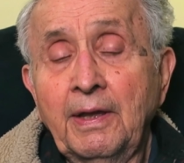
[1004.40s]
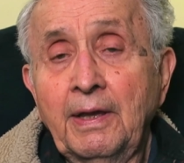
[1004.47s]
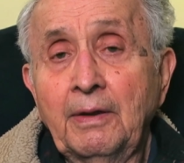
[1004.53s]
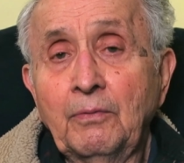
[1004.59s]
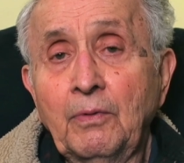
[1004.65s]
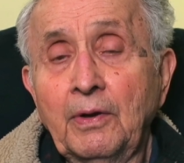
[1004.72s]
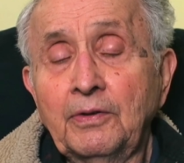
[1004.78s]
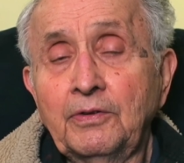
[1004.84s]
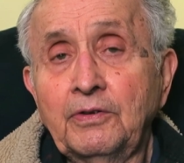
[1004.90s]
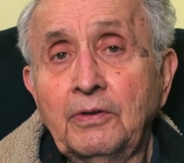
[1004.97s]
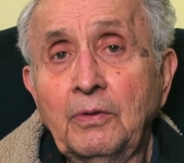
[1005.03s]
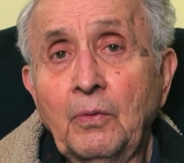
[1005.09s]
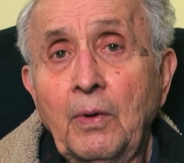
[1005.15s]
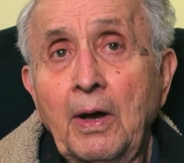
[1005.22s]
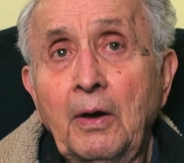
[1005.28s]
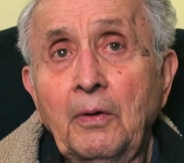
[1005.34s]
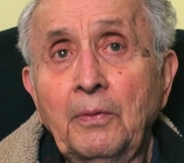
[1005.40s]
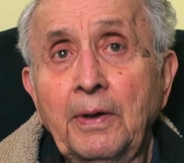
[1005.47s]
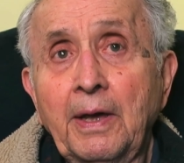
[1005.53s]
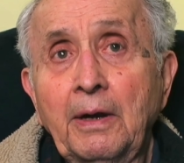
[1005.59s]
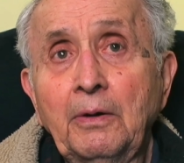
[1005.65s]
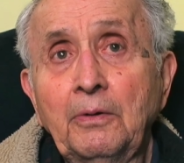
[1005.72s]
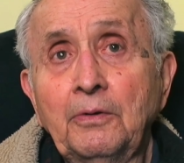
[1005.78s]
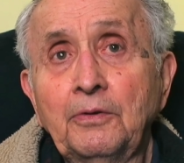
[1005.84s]
And once in a while we
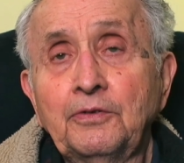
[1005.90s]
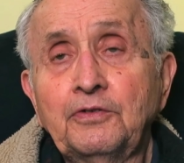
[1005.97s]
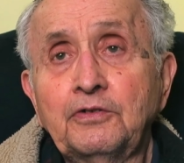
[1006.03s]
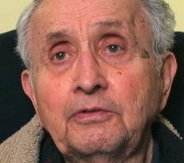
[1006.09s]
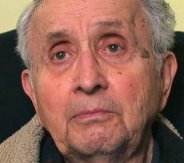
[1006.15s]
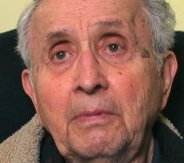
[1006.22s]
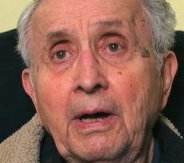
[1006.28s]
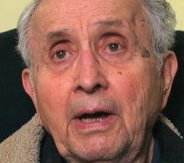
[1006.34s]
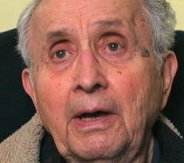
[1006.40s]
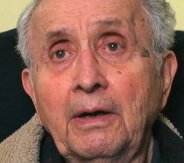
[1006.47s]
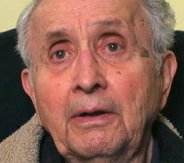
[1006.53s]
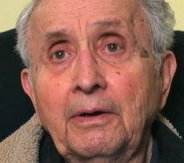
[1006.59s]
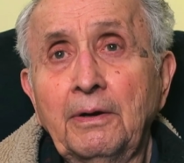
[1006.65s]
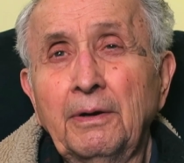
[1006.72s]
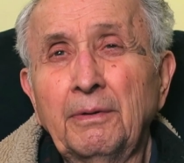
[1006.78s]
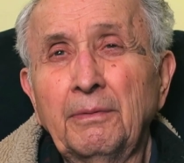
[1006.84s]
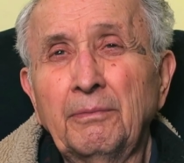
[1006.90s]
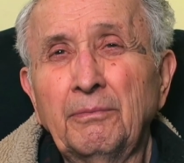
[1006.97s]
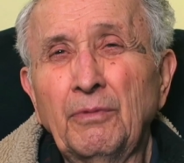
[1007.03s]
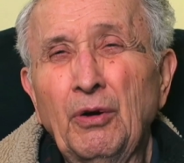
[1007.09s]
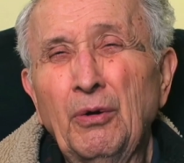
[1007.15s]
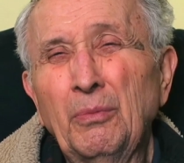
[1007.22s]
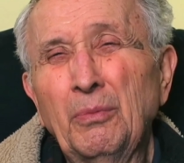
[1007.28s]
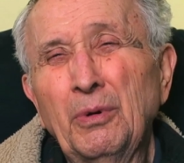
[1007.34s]
got a little smile or
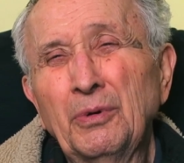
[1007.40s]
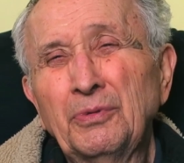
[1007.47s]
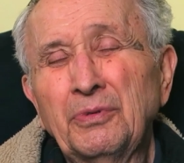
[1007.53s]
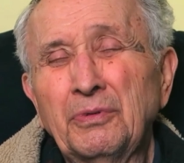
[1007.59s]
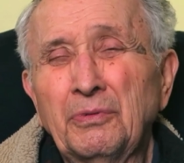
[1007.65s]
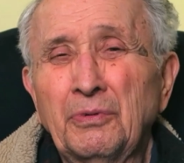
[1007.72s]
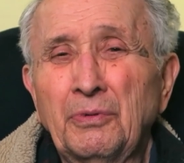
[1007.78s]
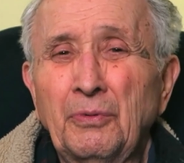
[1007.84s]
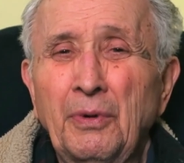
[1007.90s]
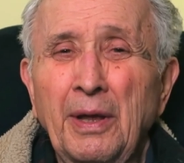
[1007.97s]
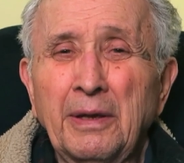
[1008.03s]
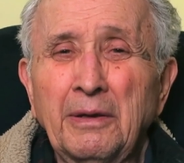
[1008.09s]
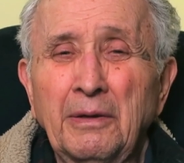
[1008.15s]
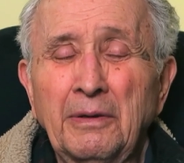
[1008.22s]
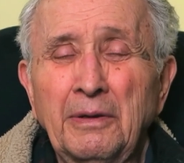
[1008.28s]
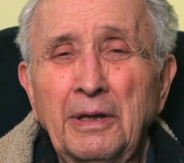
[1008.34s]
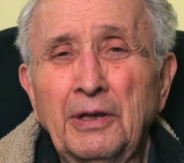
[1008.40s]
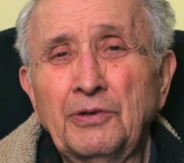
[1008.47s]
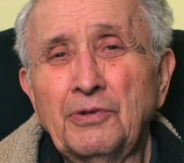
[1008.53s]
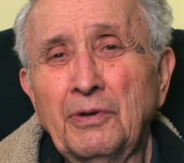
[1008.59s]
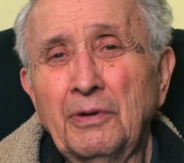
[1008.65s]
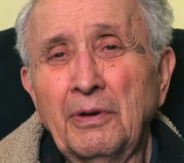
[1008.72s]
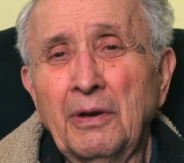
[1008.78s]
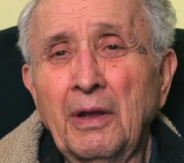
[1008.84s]
almost
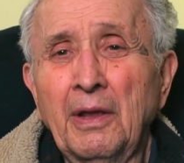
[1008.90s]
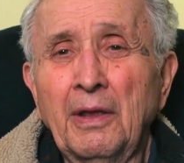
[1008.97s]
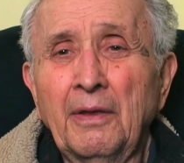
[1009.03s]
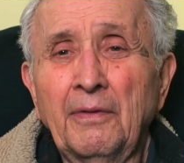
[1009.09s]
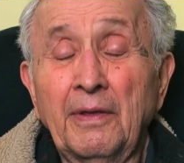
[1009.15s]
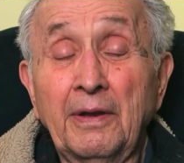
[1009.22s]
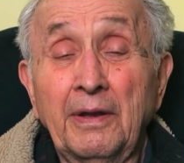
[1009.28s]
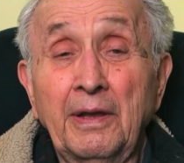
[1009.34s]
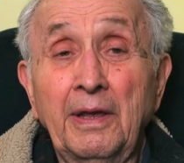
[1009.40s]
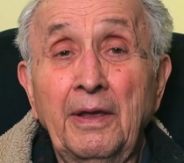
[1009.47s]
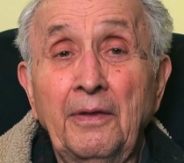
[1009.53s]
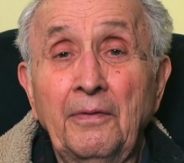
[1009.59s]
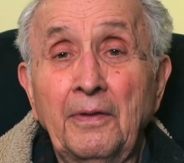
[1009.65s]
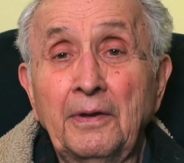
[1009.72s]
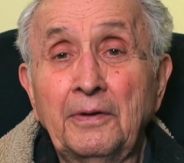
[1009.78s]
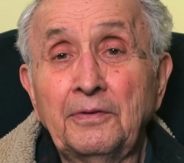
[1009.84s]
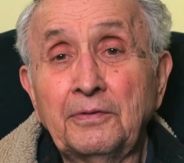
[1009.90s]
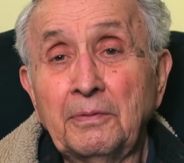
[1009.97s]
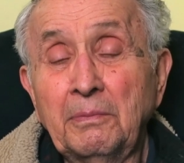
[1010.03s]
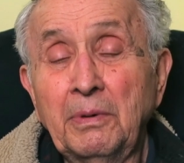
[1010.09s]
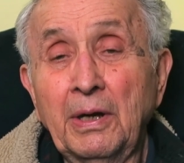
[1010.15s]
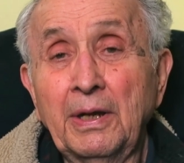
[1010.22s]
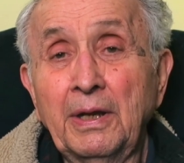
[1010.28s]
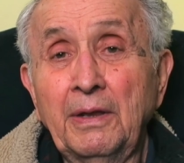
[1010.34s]
recognition that, hey, there's
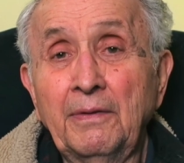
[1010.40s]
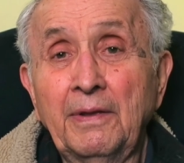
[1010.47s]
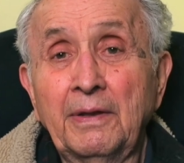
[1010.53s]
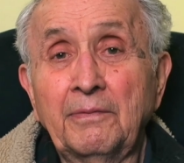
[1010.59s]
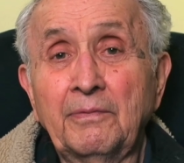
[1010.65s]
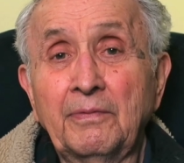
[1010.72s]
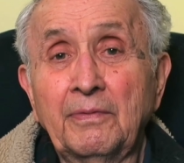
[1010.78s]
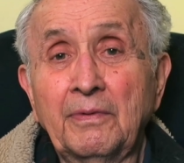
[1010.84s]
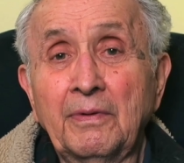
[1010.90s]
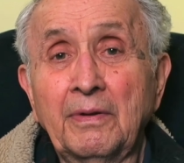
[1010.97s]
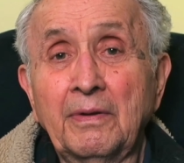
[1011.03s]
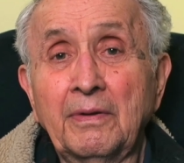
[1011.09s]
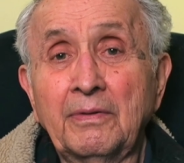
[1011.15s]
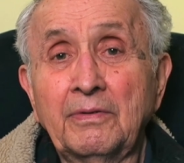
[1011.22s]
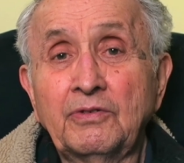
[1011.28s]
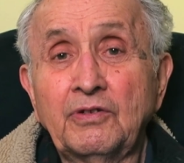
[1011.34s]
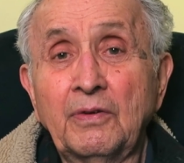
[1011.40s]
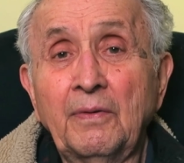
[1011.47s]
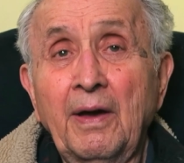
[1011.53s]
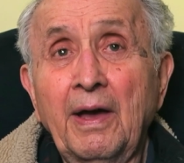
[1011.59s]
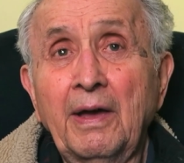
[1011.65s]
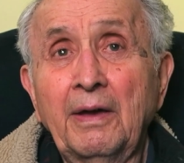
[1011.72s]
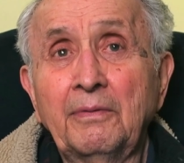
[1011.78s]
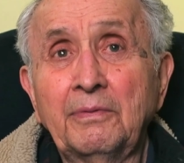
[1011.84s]
somebody that
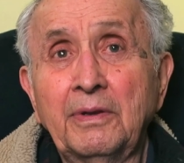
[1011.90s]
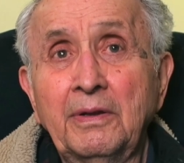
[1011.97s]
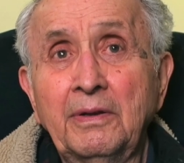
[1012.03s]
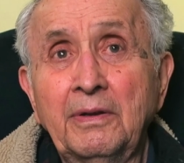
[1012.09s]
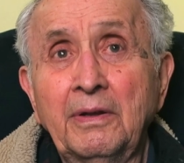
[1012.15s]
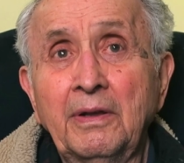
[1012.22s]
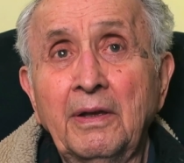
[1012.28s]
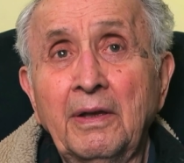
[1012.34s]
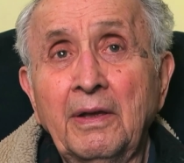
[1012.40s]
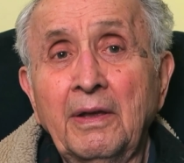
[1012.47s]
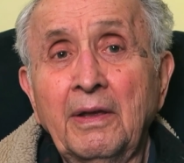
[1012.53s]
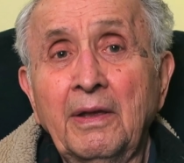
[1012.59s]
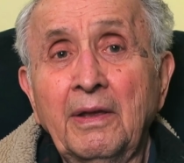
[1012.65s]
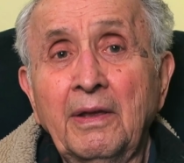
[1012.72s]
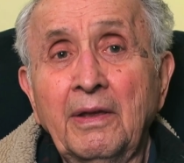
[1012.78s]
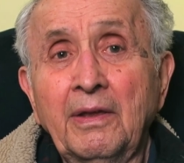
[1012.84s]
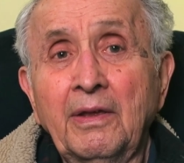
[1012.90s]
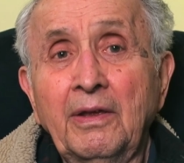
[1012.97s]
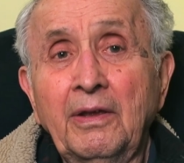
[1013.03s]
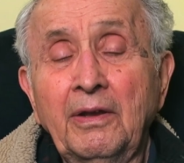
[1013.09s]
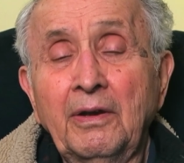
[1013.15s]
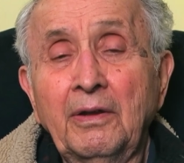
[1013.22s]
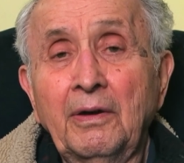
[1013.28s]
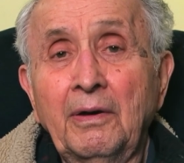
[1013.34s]
survived, and,
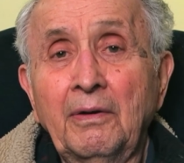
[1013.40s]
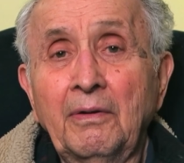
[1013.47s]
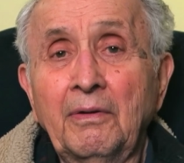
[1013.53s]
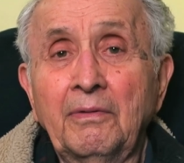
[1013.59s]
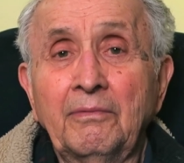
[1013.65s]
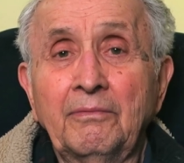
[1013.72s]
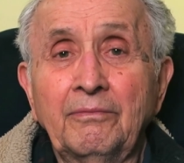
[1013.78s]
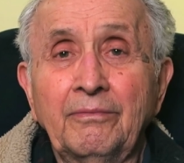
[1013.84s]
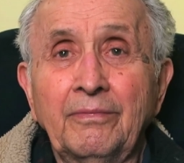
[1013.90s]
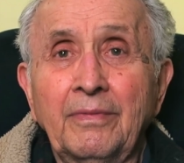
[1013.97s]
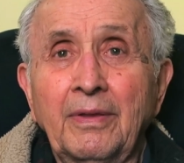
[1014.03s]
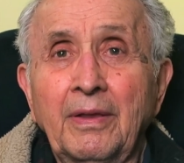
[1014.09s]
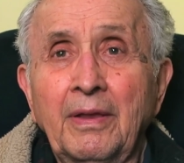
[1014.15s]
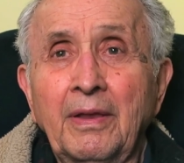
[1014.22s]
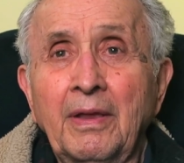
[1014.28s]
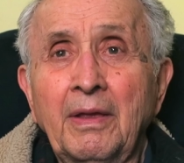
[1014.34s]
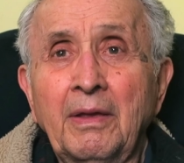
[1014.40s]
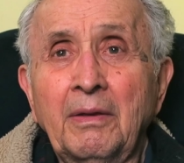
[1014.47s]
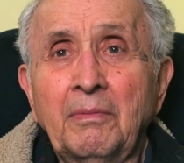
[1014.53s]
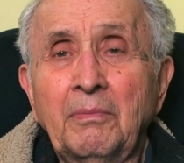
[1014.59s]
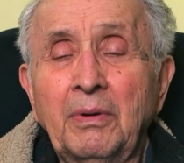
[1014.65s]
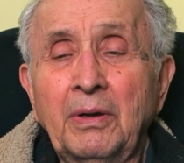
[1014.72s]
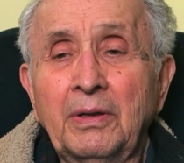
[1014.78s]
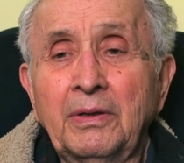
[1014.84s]
you know,
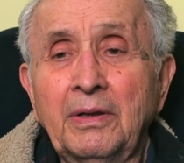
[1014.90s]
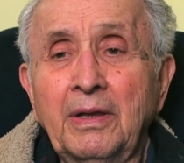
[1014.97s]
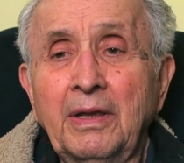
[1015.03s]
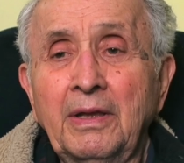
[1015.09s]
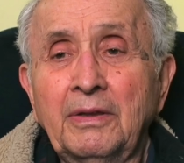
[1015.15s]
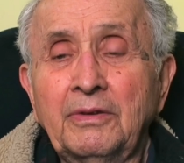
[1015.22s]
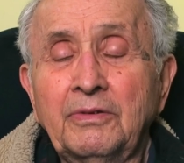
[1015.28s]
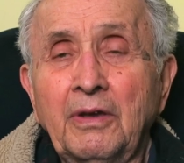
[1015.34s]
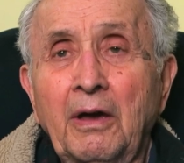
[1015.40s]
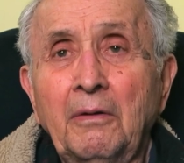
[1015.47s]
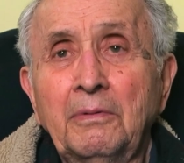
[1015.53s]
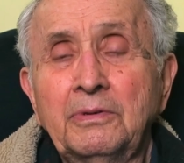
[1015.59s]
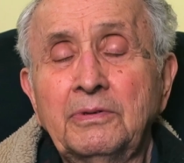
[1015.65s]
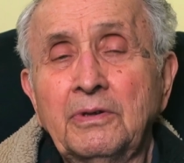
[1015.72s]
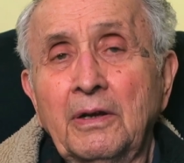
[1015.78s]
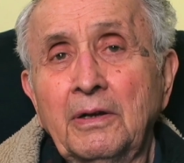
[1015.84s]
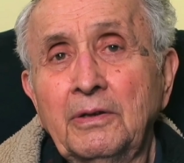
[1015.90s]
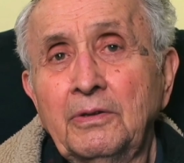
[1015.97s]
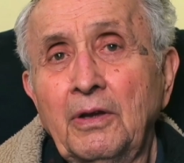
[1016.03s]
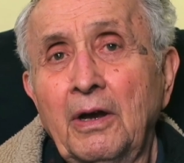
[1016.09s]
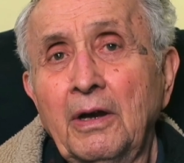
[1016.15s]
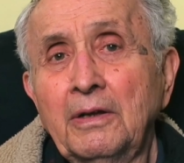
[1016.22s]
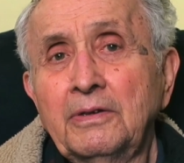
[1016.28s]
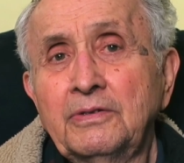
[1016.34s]
but it's always on a
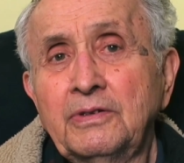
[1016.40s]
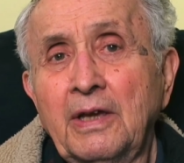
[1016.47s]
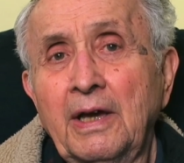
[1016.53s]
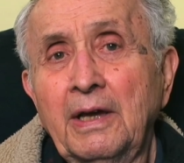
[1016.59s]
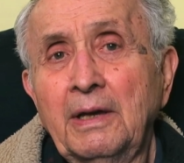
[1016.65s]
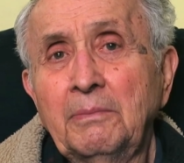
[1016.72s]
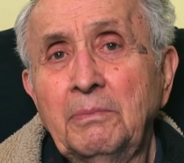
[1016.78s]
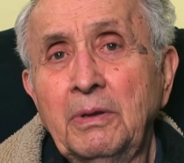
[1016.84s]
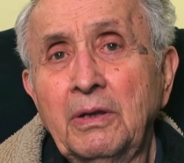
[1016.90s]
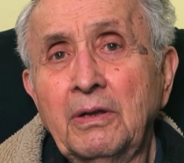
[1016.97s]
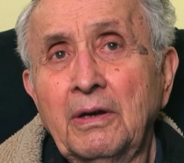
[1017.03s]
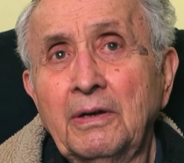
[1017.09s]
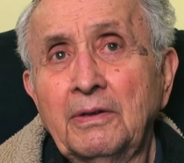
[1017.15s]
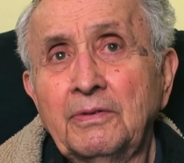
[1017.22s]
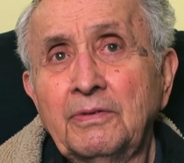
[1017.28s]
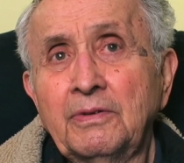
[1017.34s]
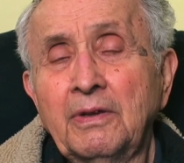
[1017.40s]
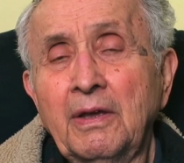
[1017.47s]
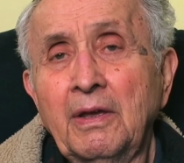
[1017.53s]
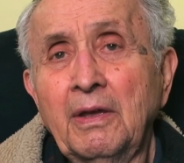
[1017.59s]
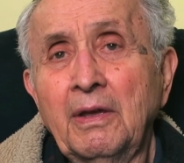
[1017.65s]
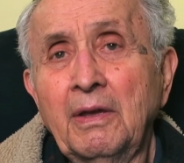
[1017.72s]
dark side because